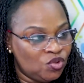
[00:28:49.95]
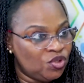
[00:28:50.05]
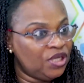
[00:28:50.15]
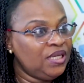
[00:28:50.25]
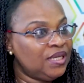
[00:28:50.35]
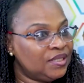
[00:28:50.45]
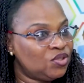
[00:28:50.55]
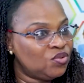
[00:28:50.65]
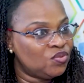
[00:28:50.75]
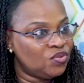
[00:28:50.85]
to key
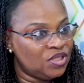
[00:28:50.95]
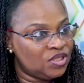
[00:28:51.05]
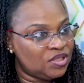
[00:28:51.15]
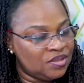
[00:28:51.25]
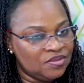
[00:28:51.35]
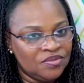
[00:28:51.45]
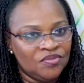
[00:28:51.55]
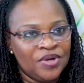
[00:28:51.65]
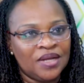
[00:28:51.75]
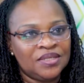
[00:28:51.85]
into this
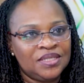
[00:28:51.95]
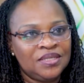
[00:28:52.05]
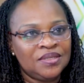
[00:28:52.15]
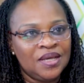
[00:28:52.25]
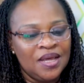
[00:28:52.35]
reality.